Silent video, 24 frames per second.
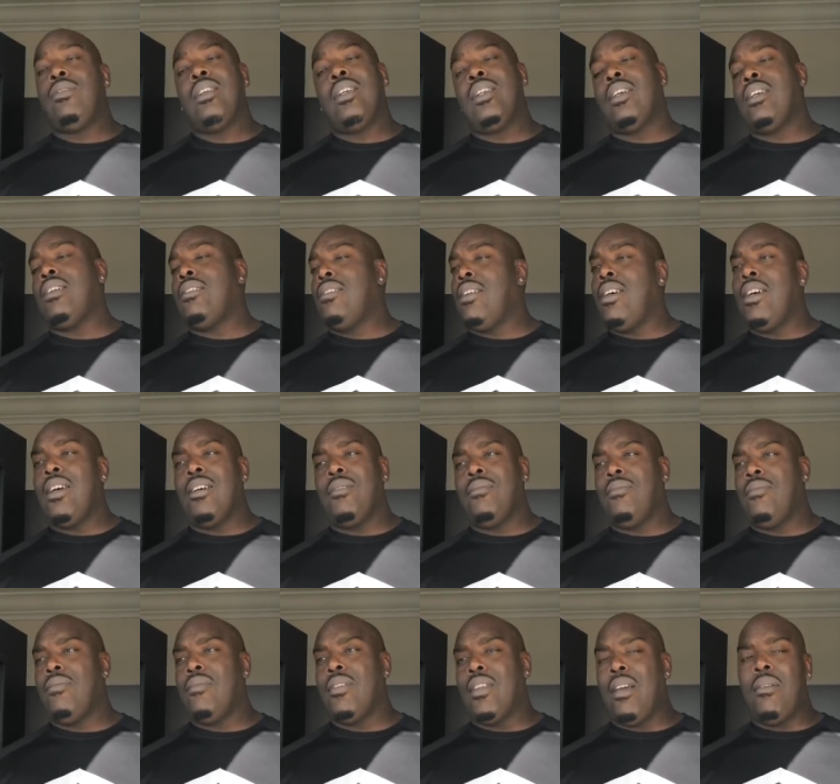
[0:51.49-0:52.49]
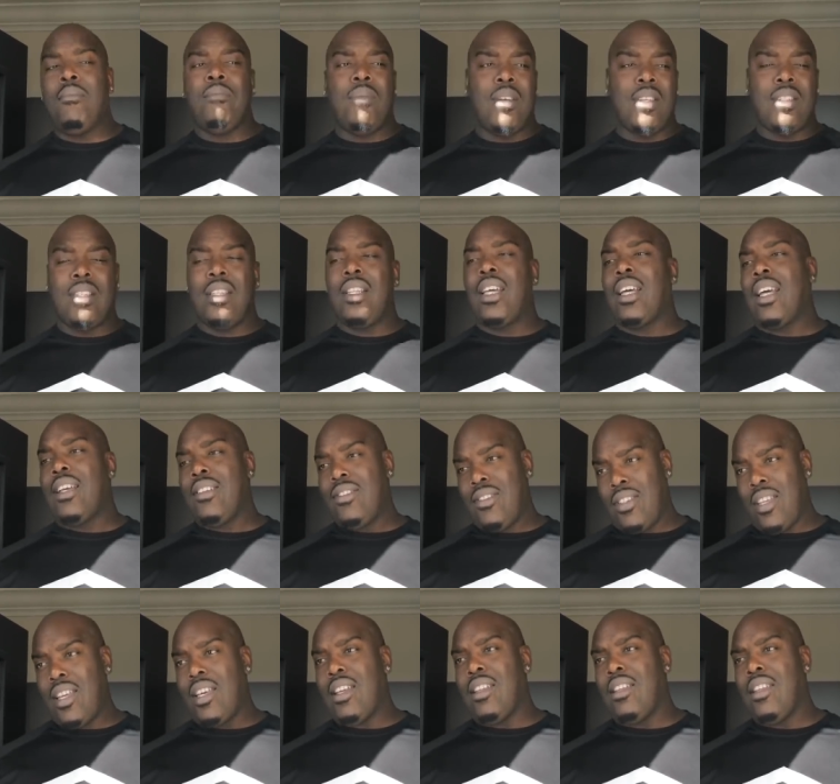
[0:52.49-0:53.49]
not a good time. I'm busy, like I
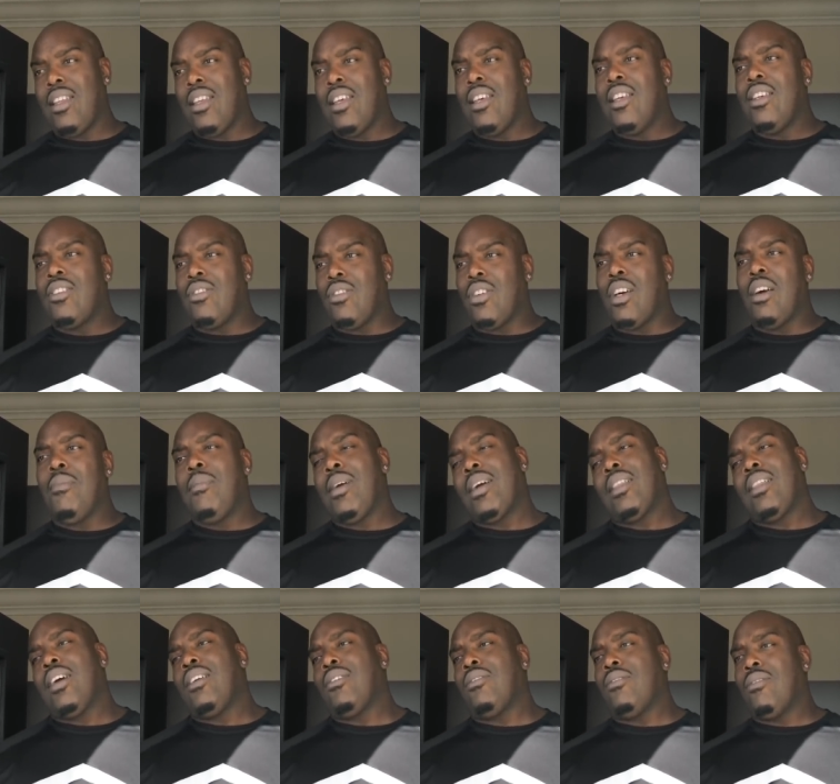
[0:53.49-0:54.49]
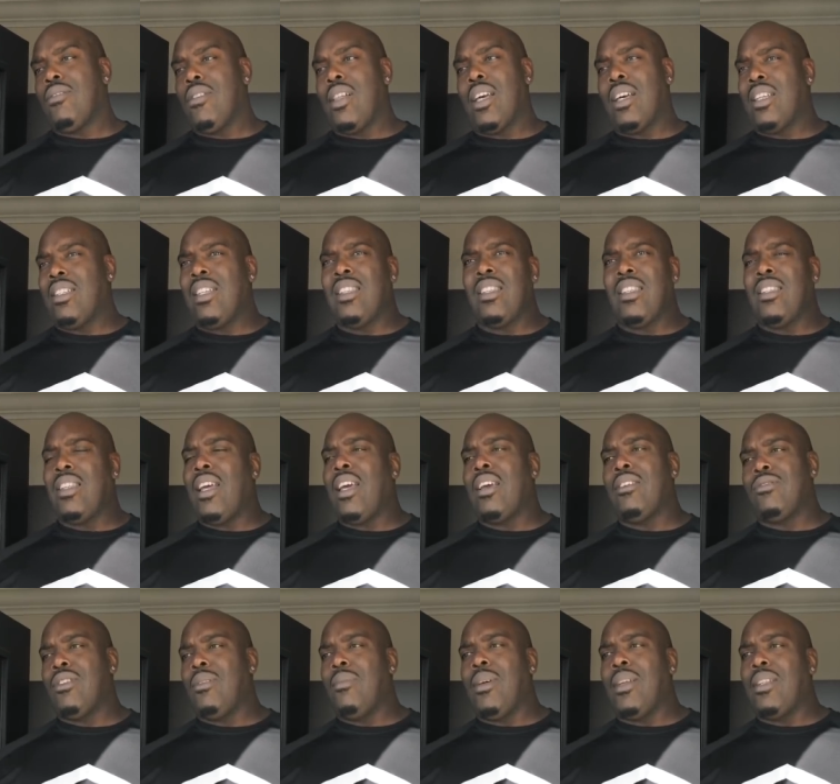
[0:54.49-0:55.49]
said, so come back later, like another day or
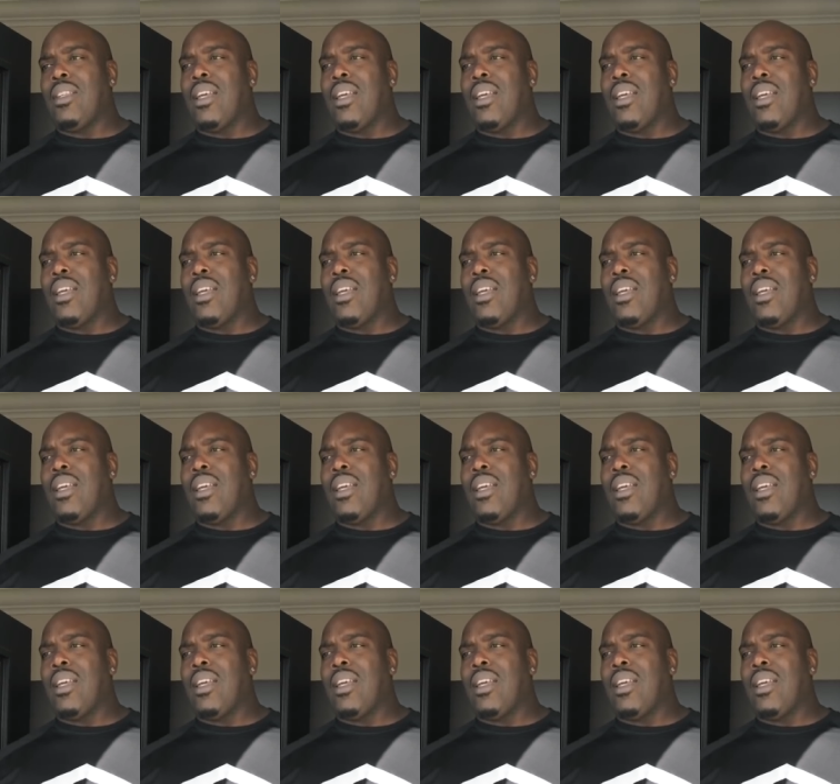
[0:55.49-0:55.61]
something like